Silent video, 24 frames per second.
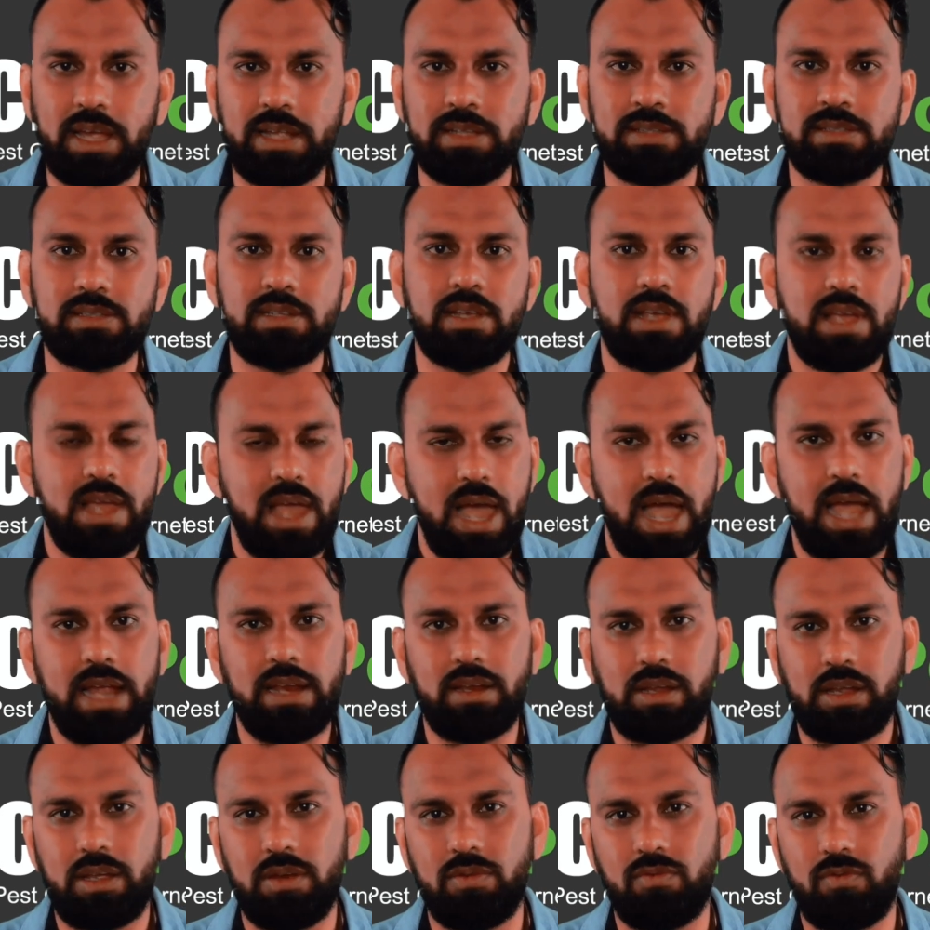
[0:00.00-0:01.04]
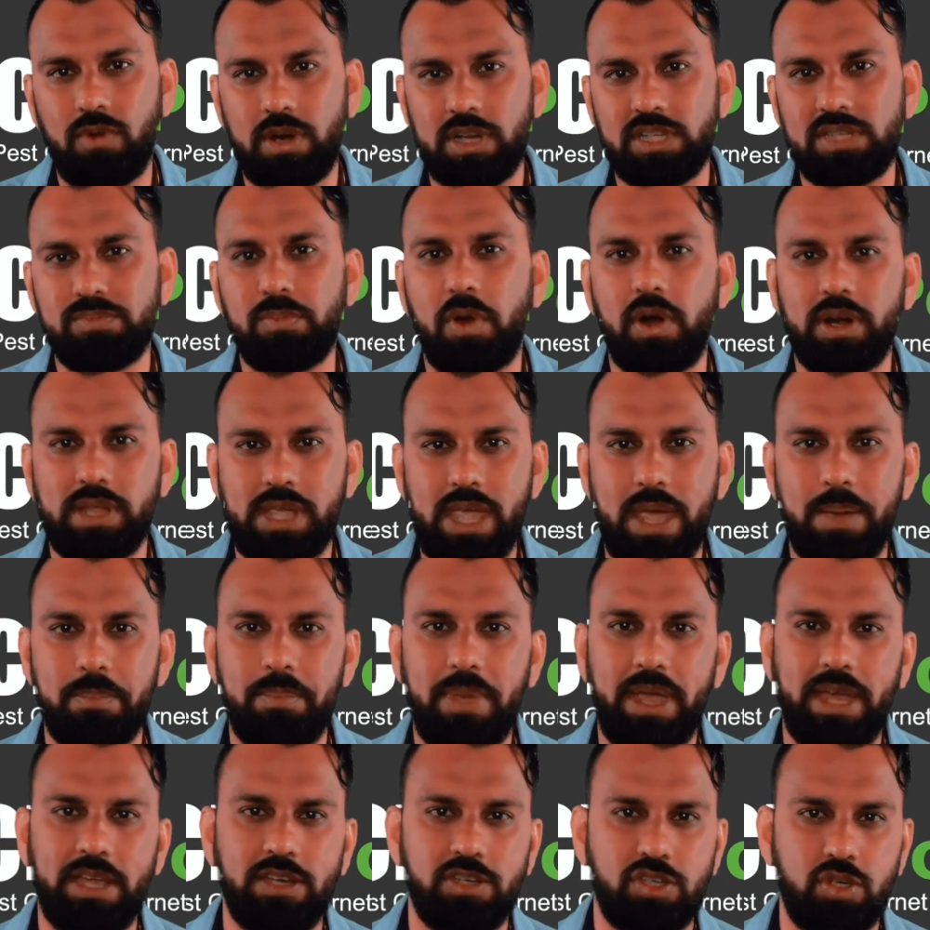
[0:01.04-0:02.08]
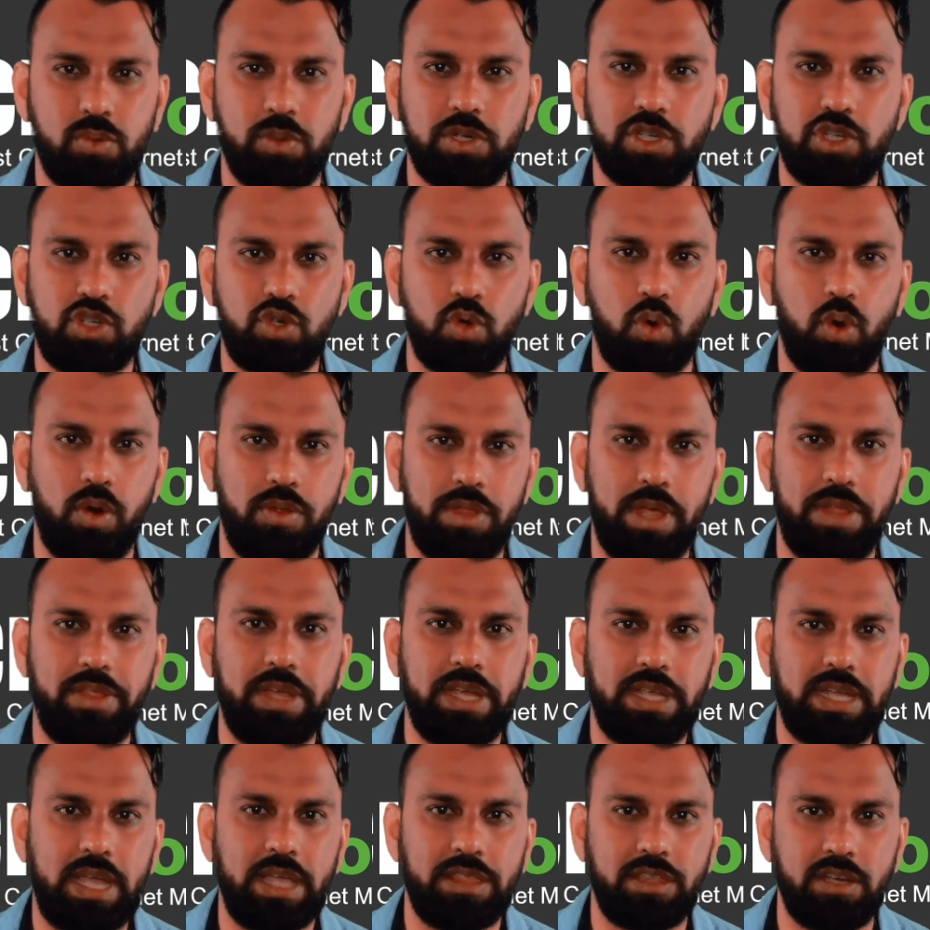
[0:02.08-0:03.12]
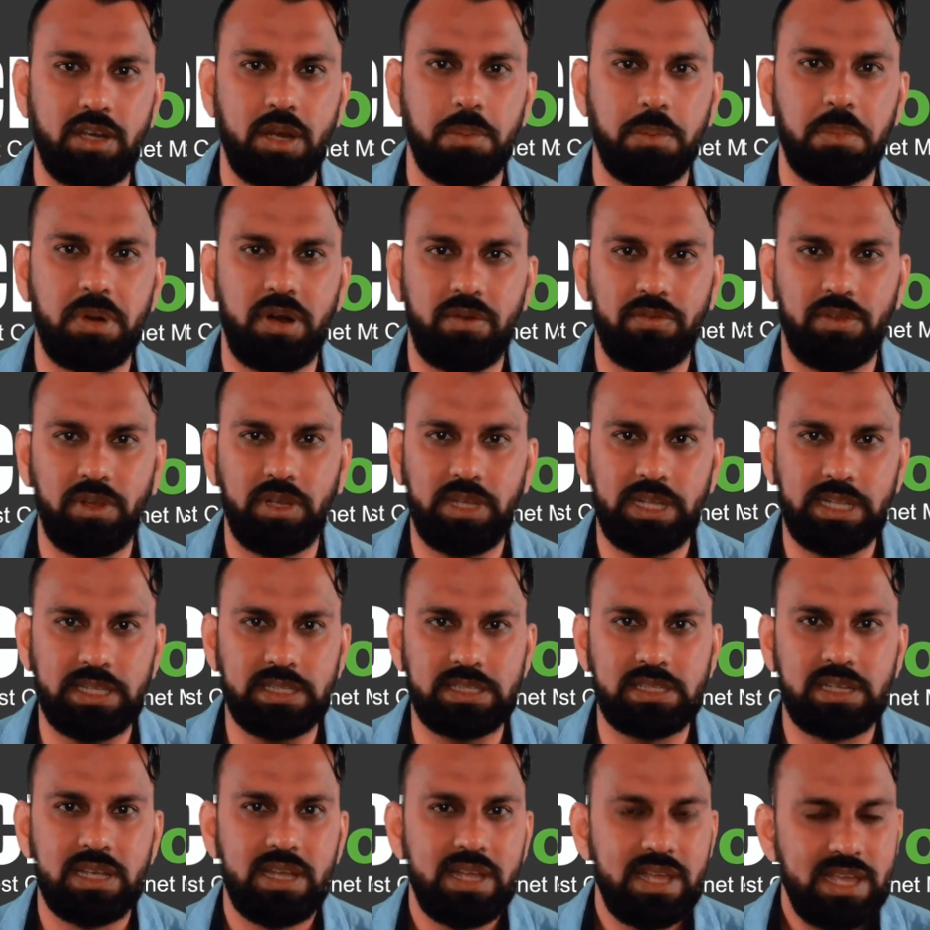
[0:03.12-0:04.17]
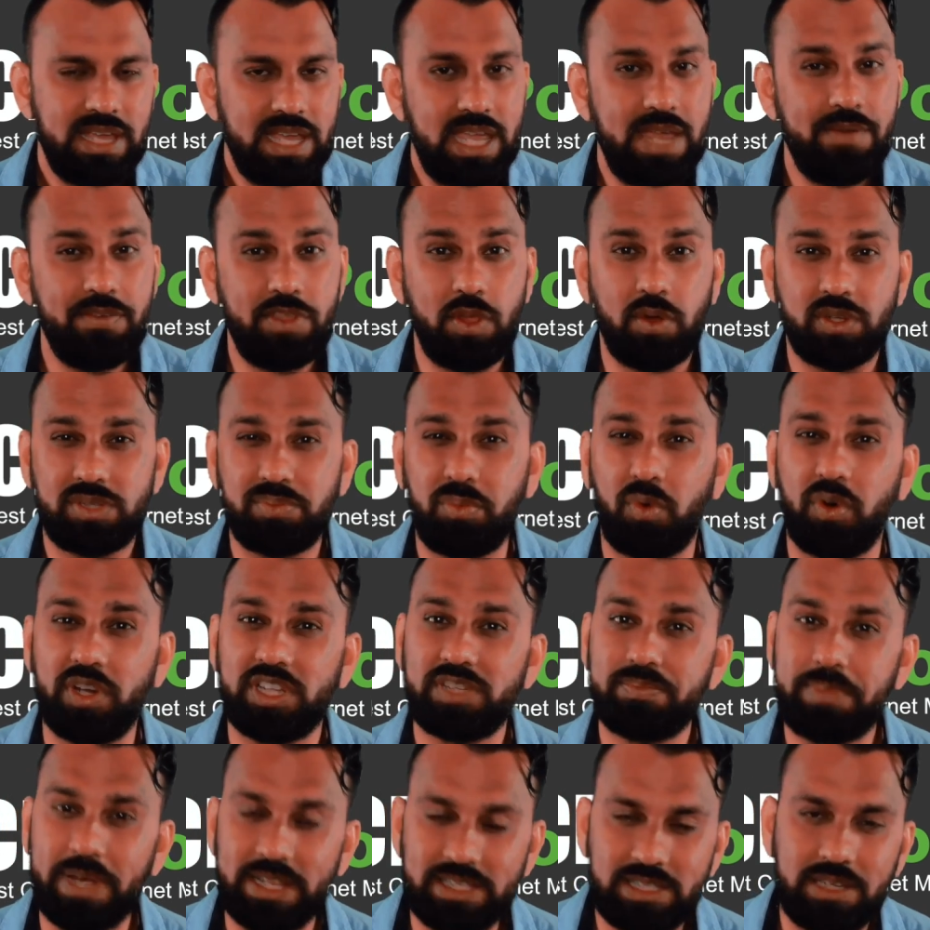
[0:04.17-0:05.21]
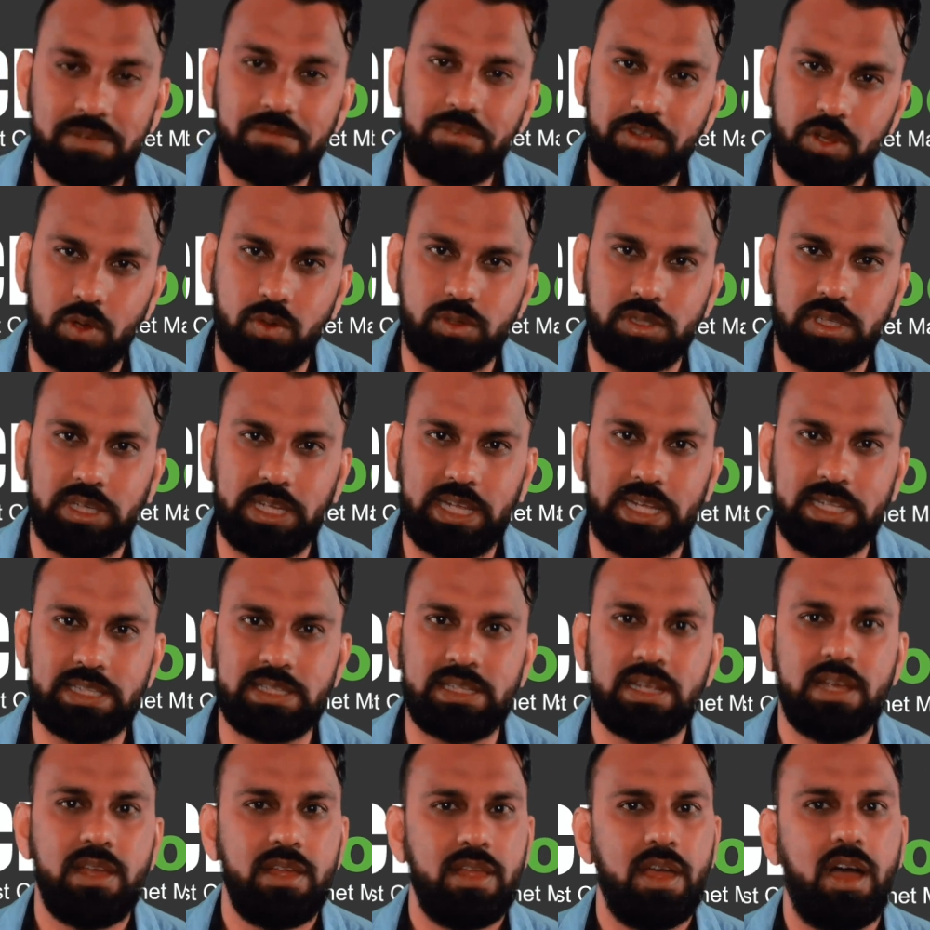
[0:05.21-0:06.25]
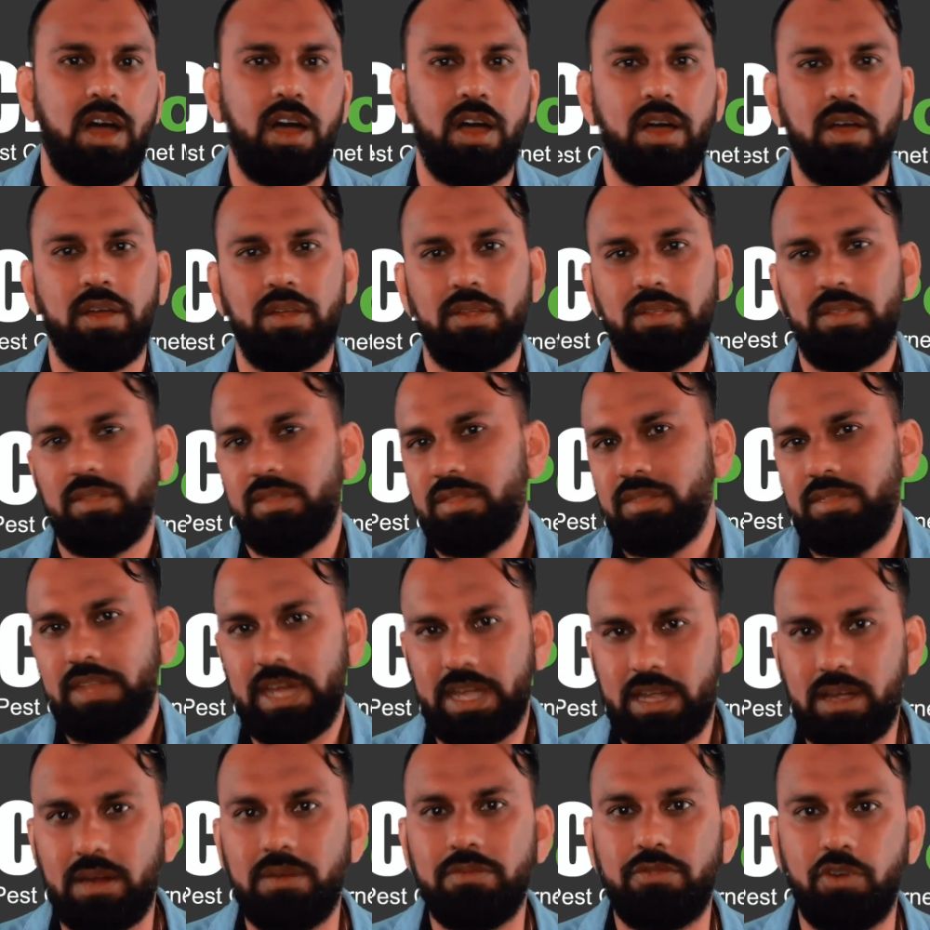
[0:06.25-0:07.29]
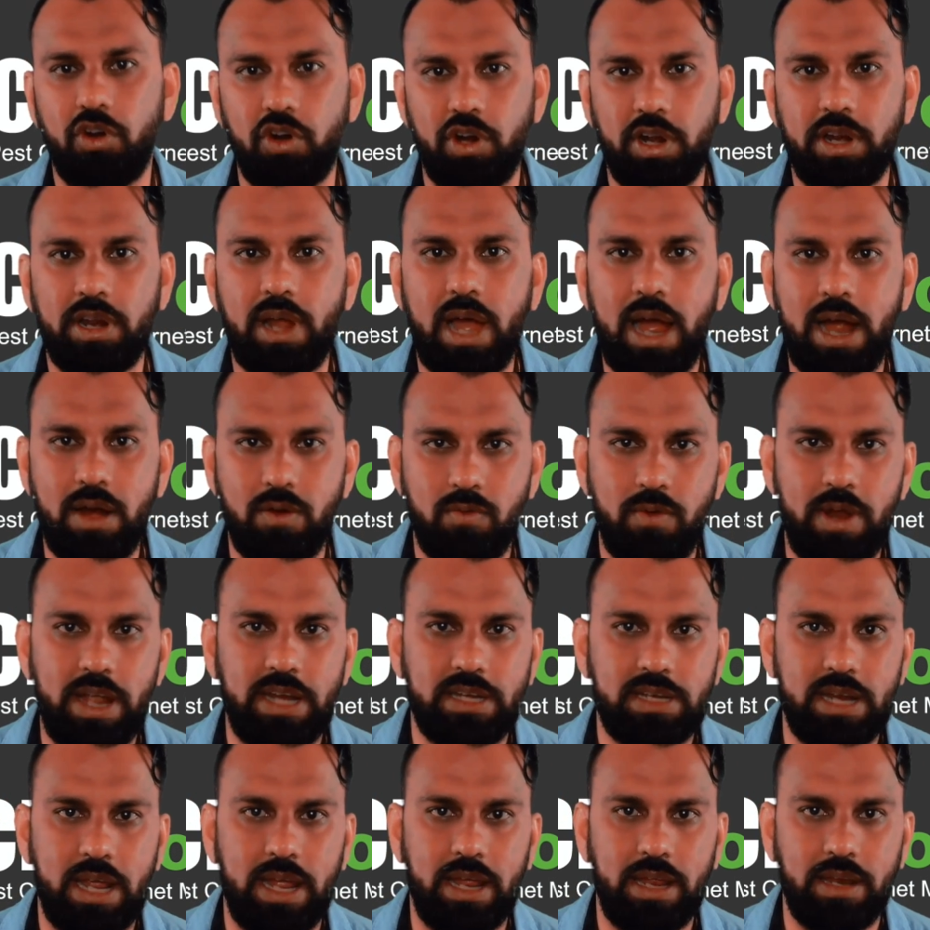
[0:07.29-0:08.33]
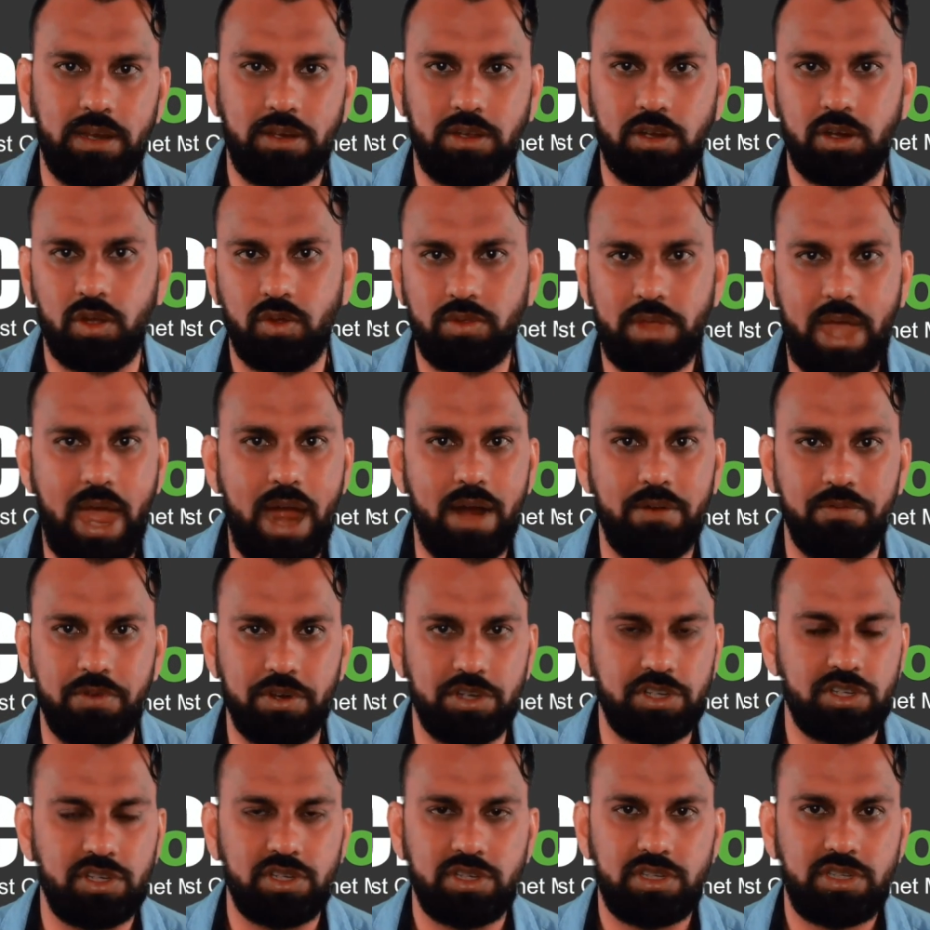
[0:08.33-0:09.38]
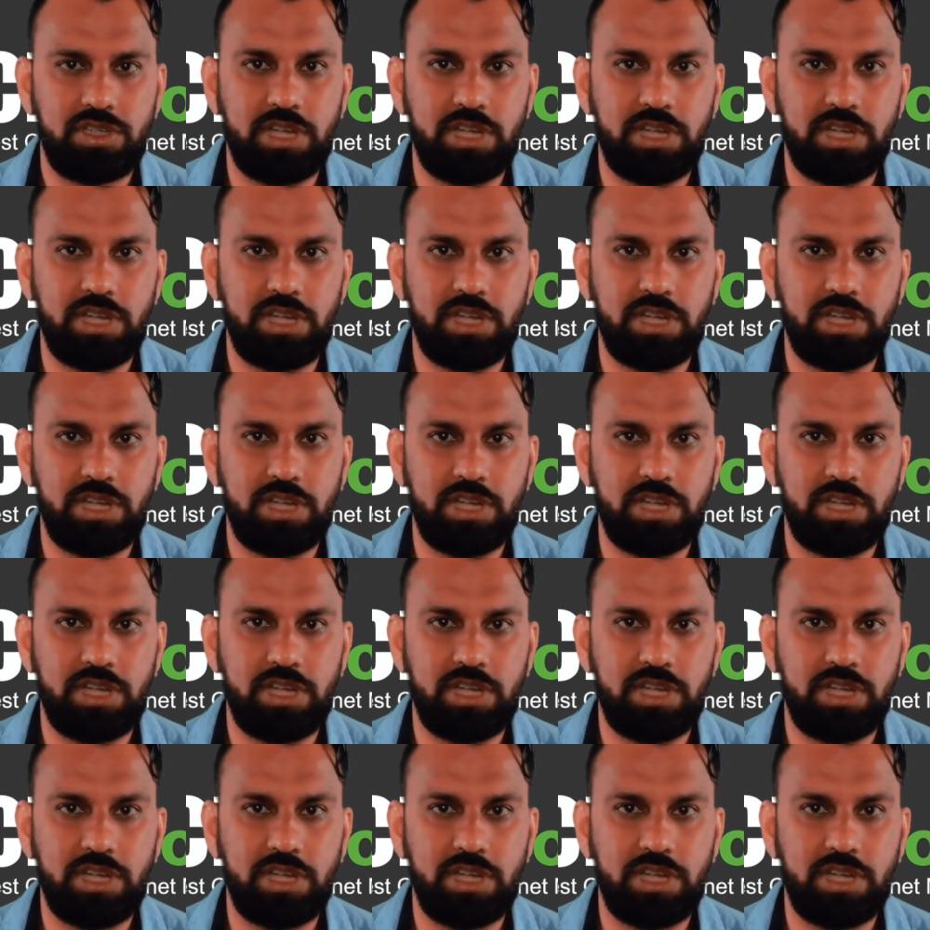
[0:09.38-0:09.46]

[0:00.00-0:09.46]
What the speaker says: I can run a Smart Campaign to ensure that they get the number of leads. Even though it's more expensive for those leads, they convert at a high rate, and the average ticket